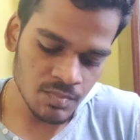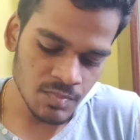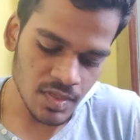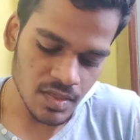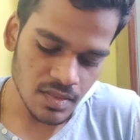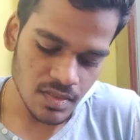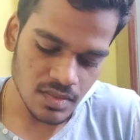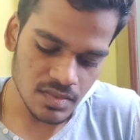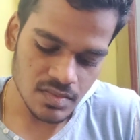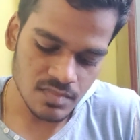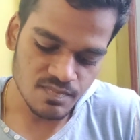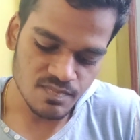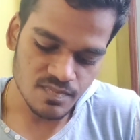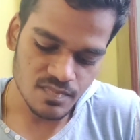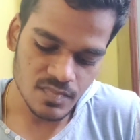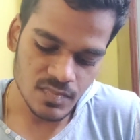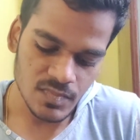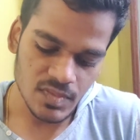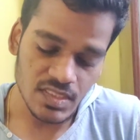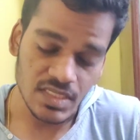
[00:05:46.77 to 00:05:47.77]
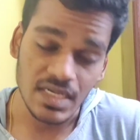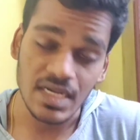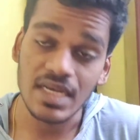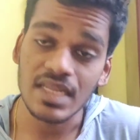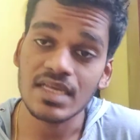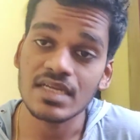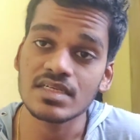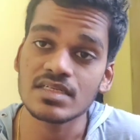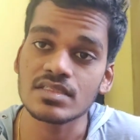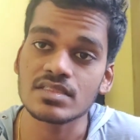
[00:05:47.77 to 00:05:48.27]
because the
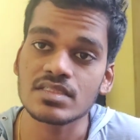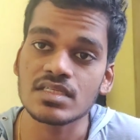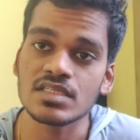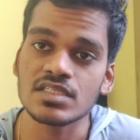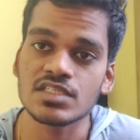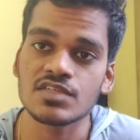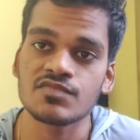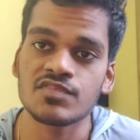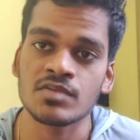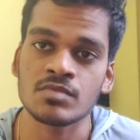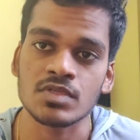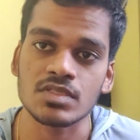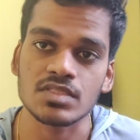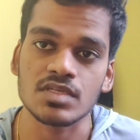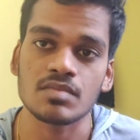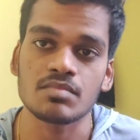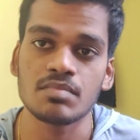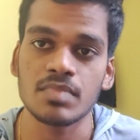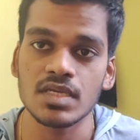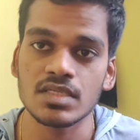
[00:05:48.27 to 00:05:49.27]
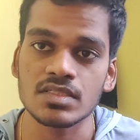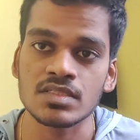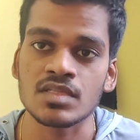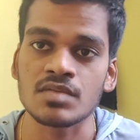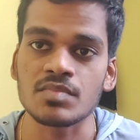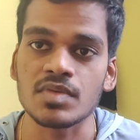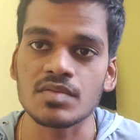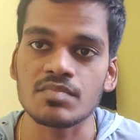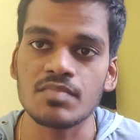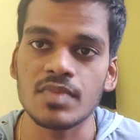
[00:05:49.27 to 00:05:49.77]
clear distinction from the sub bass
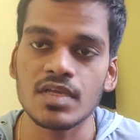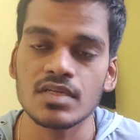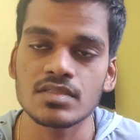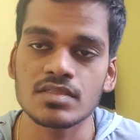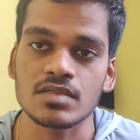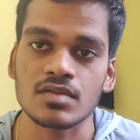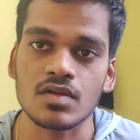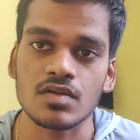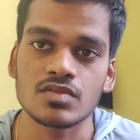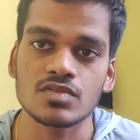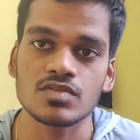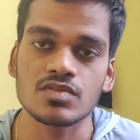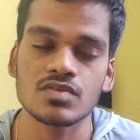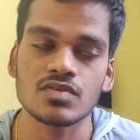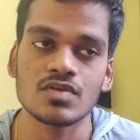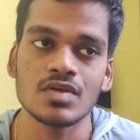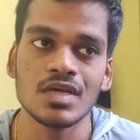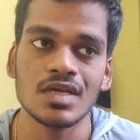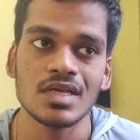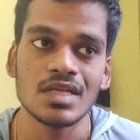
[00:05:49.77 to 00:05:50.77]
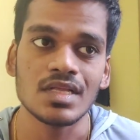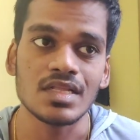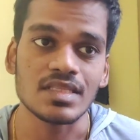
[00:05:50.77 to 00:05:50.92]
and the mid bass, and also